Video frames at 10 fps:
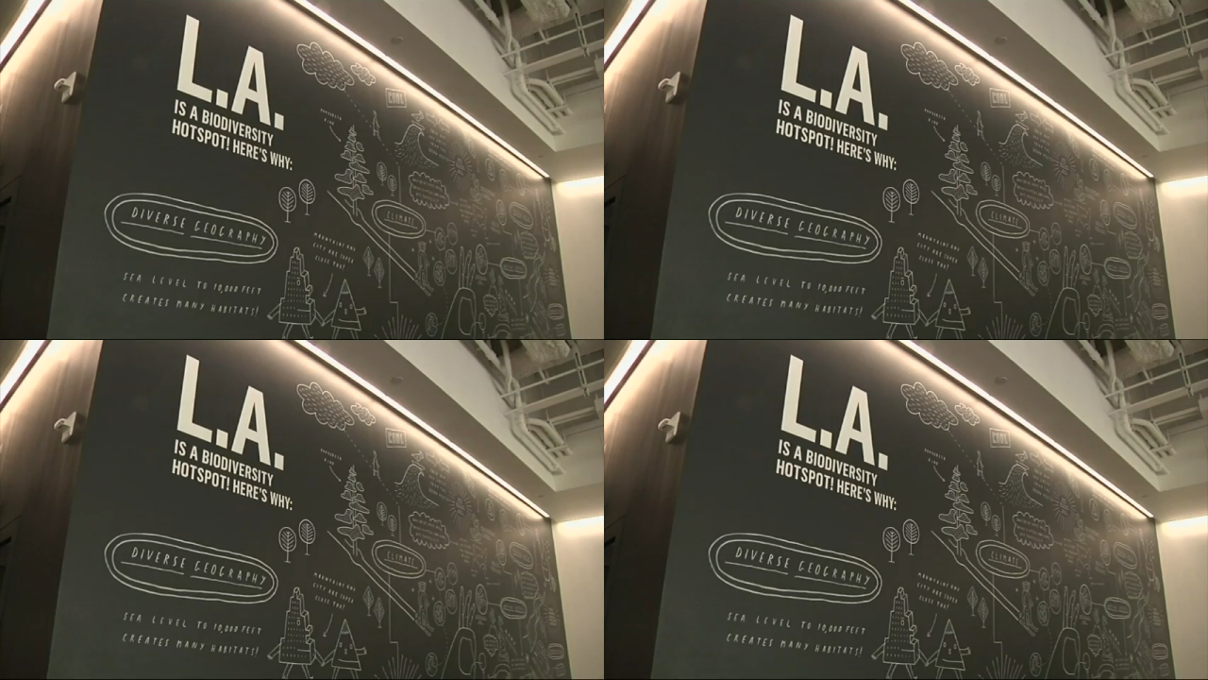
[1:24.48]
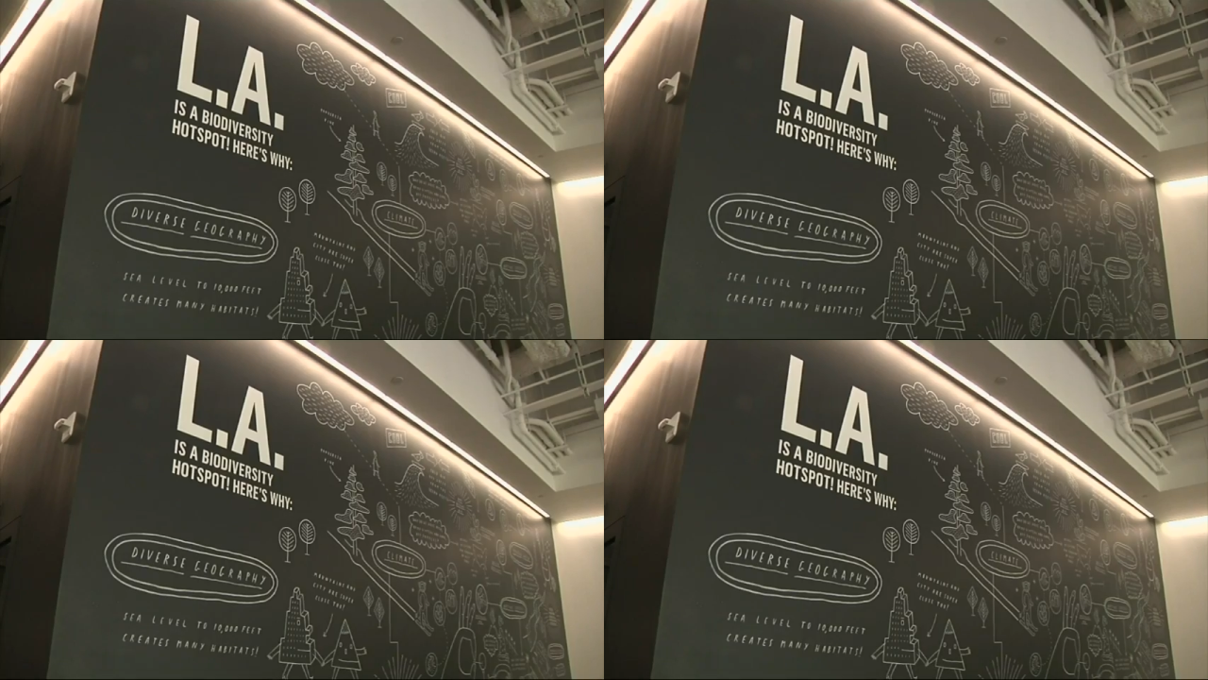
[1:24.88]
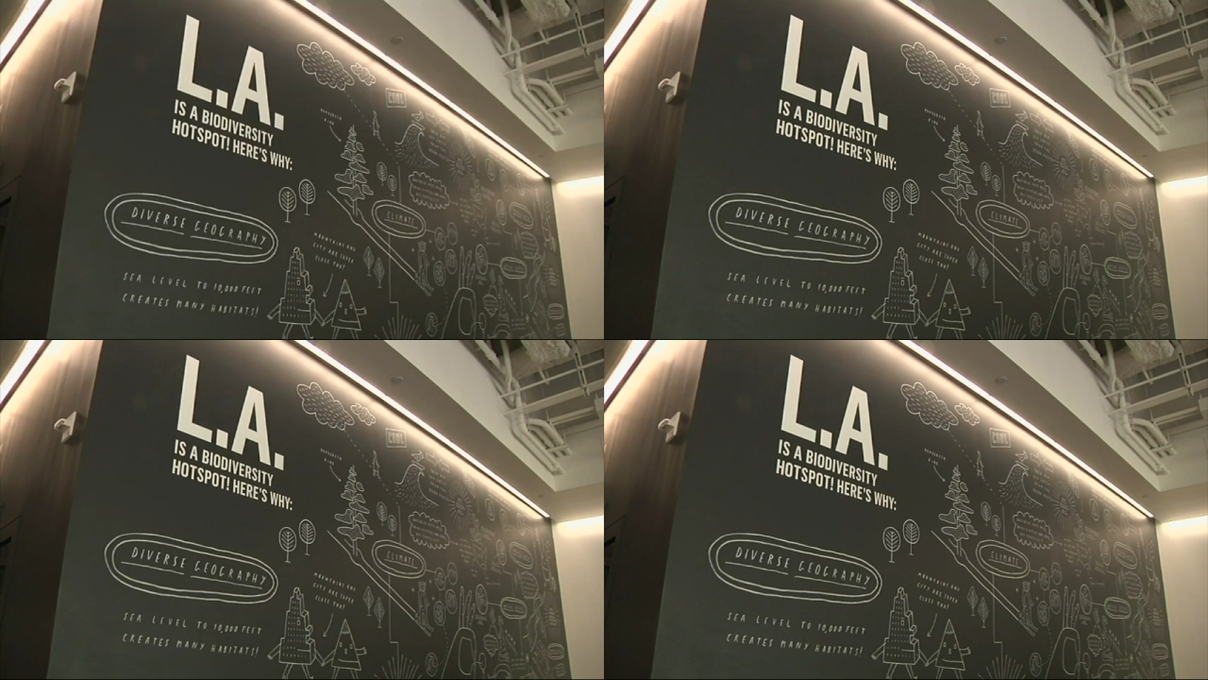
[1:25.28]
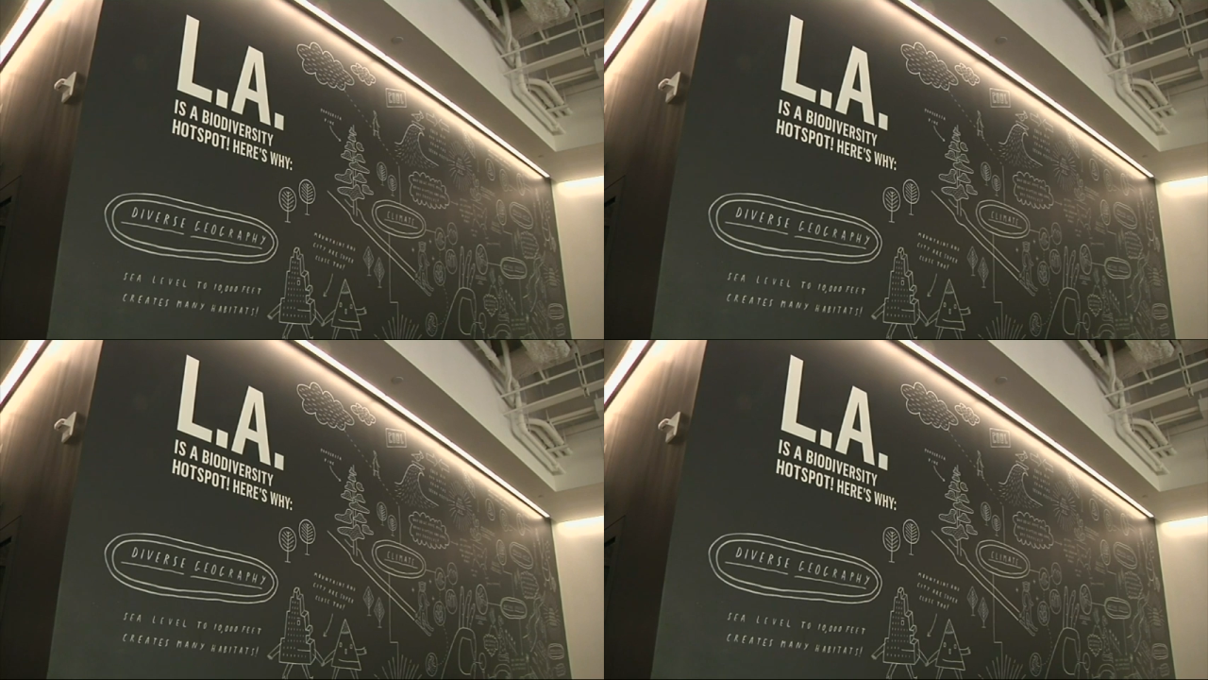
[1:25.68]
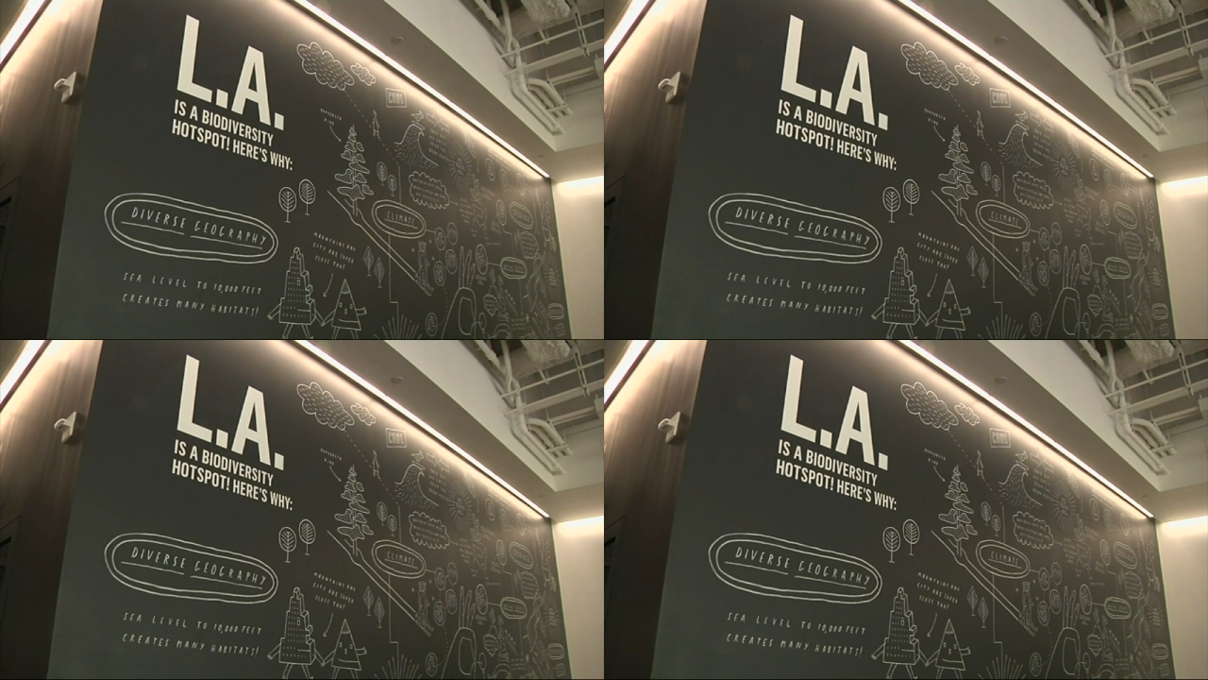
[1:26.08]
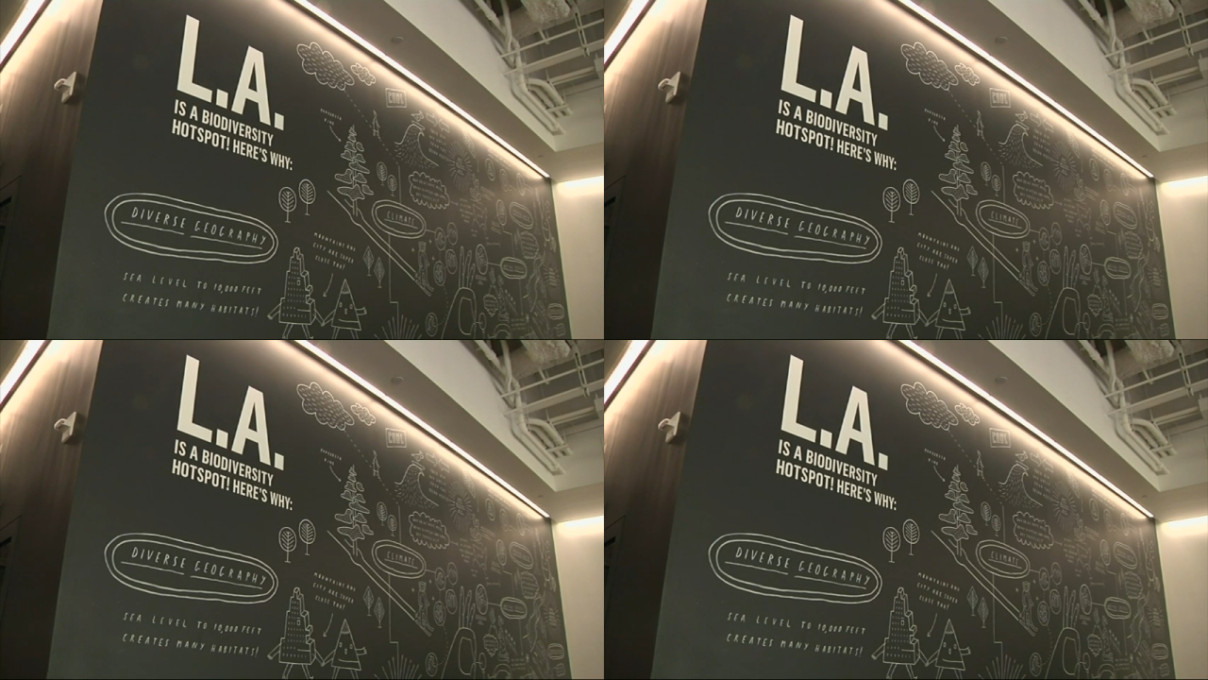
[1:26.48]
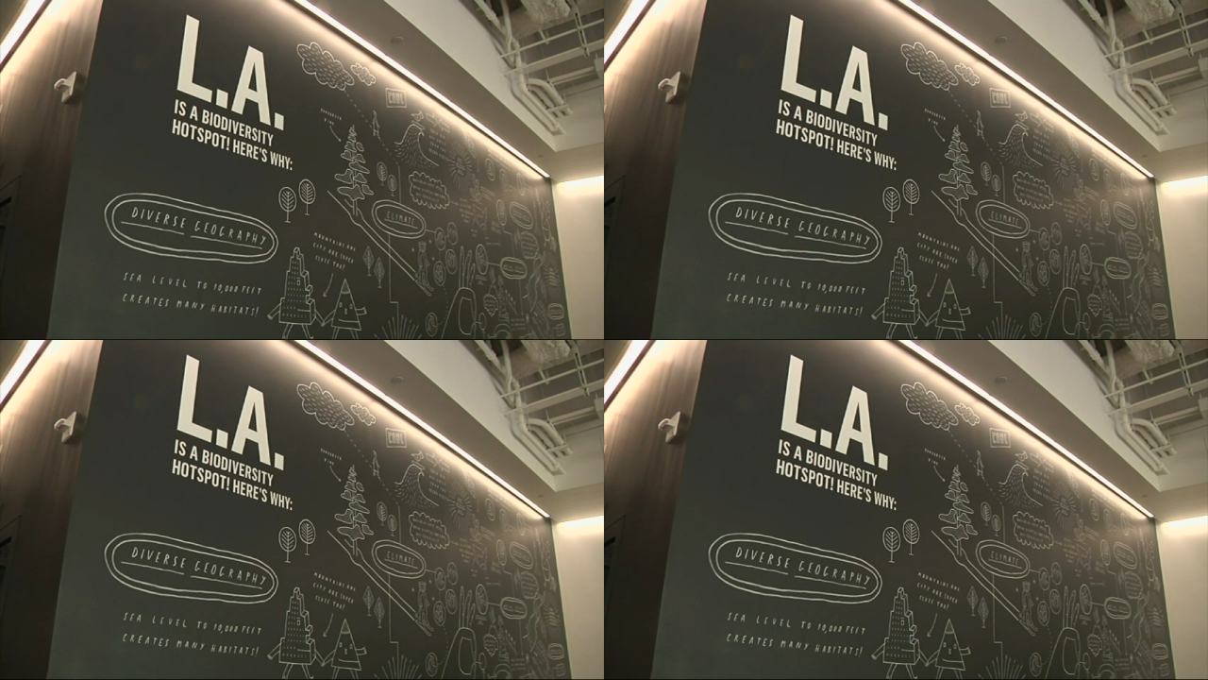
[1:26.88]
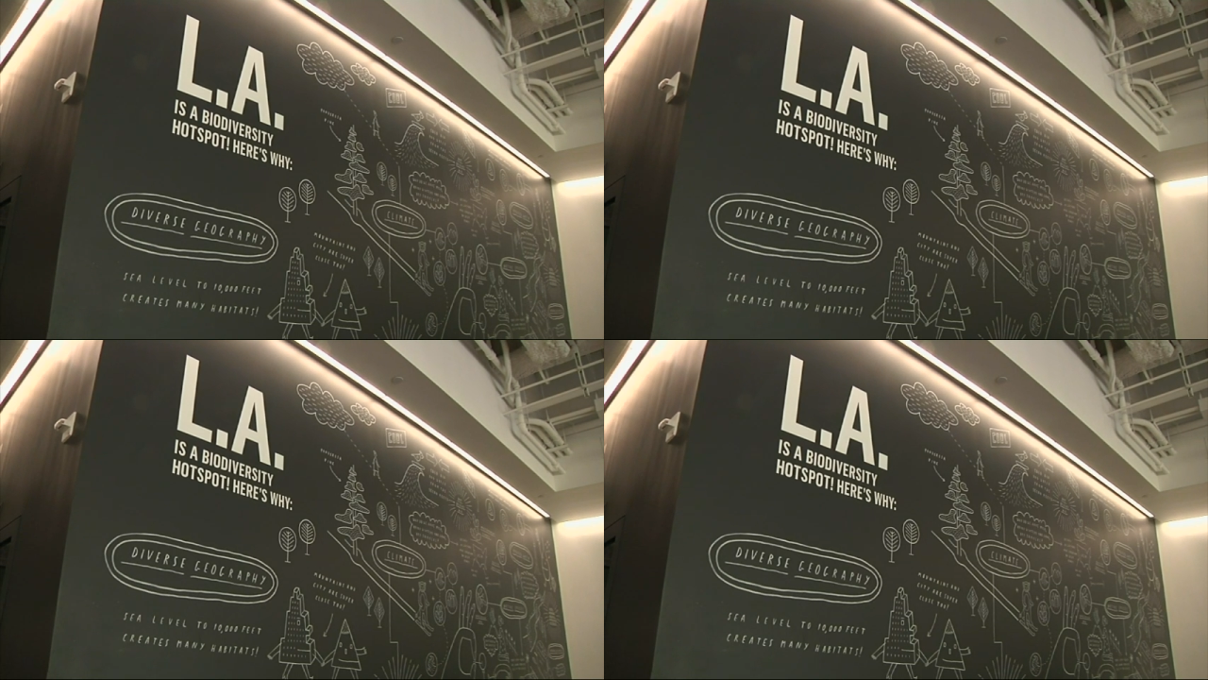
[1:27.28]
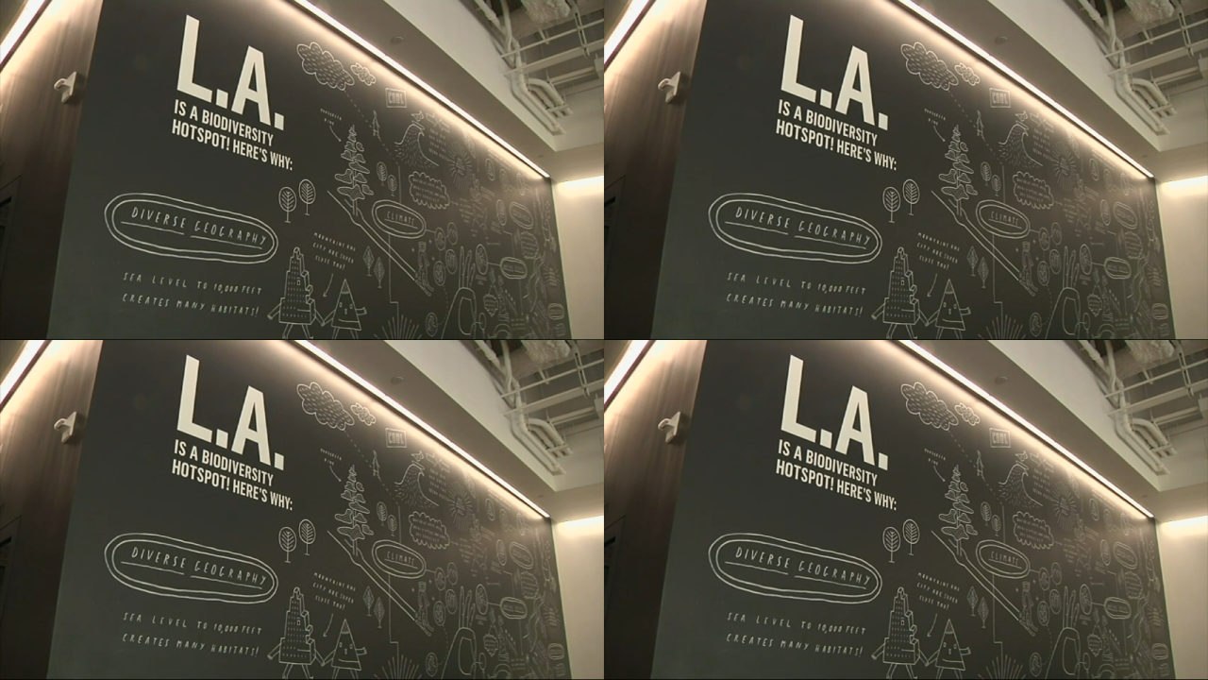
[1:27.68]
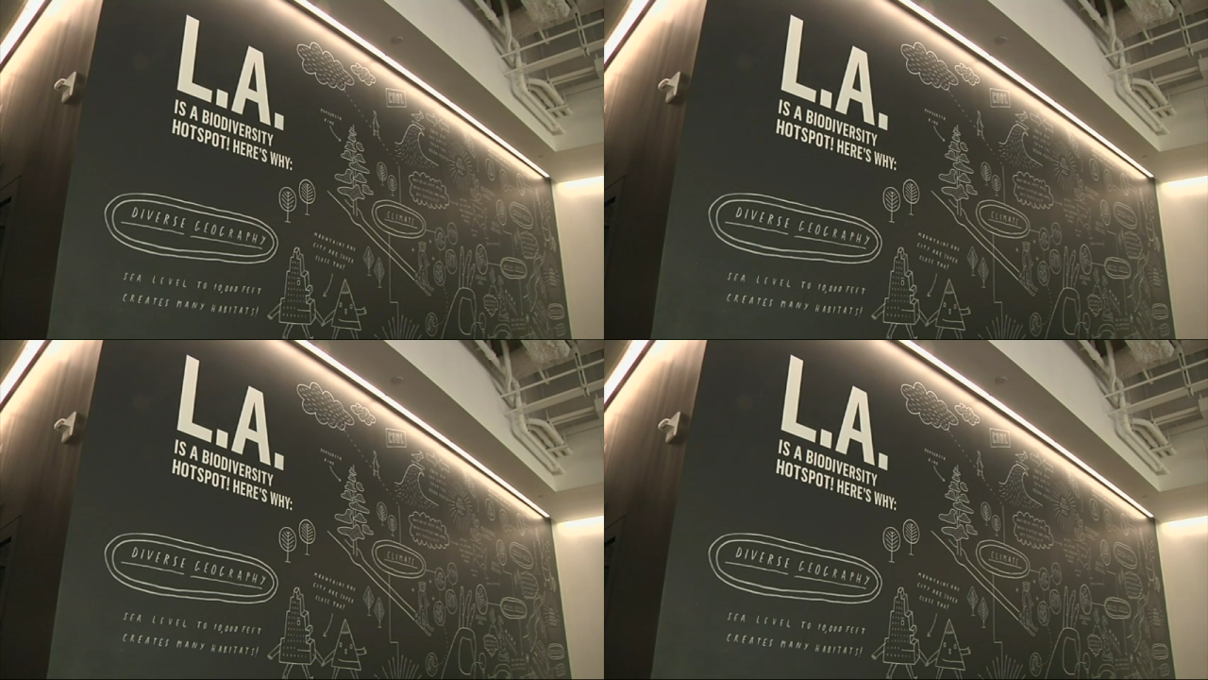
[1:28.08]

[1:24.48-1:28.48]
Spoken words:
[unreadable: no face in view]